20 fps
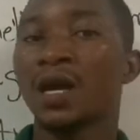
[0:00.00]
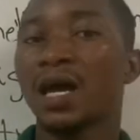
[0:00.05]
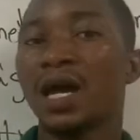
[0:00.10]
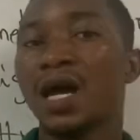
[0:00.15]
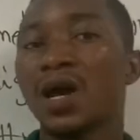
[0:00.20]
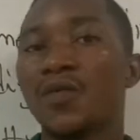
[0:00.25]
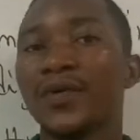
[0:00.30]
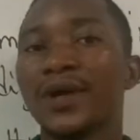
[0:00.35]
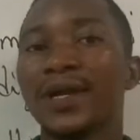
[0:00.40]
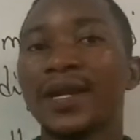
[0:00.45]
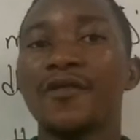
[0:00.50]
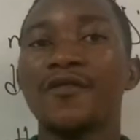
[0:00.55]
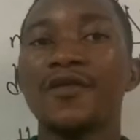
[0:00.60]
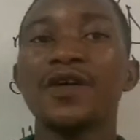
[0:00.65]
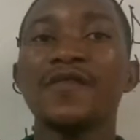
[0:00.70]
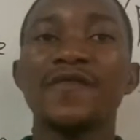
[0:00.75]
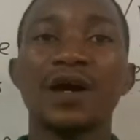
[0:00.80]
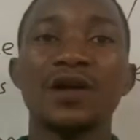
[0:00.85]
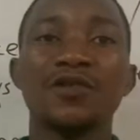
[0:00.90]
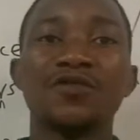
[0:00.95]
And with the
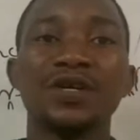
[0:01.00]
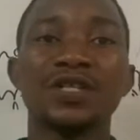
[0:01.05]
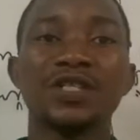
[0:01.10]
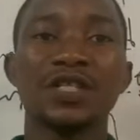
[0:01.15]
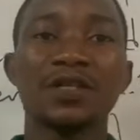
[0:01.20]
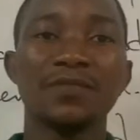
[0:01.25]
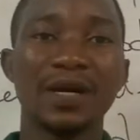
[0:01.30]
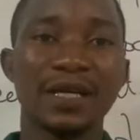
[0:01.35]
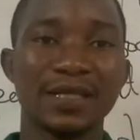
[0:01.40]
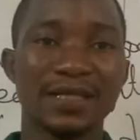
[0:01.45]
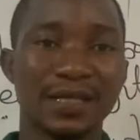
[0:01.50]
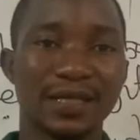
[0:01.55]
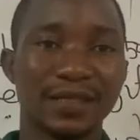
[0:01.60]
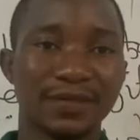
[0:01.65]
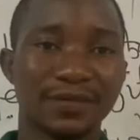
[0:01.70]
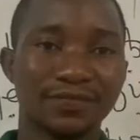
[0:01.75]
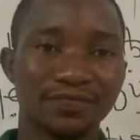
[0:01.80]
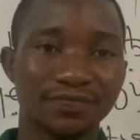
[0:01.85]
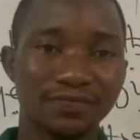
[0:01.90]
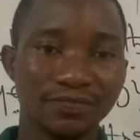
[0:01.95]
revaluation method,
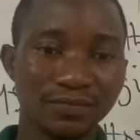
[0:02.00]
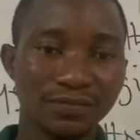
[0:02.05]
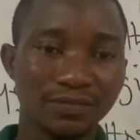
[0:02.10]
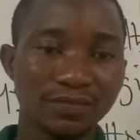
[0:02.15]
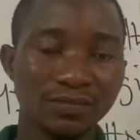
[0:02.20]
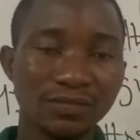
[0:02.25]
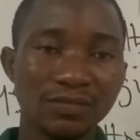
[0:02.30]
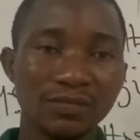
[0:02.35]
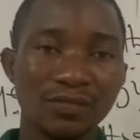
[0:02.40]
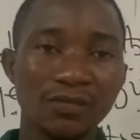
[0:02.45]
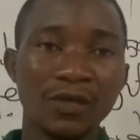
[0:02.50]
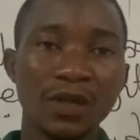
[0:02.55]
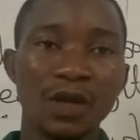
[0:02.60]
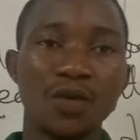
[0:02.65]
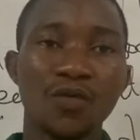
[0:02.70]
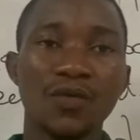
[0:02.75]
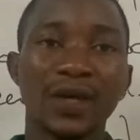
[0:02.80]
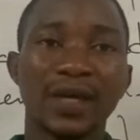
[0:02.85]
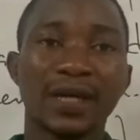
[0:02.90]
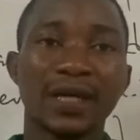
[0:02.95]

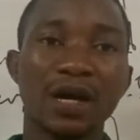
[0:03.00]
we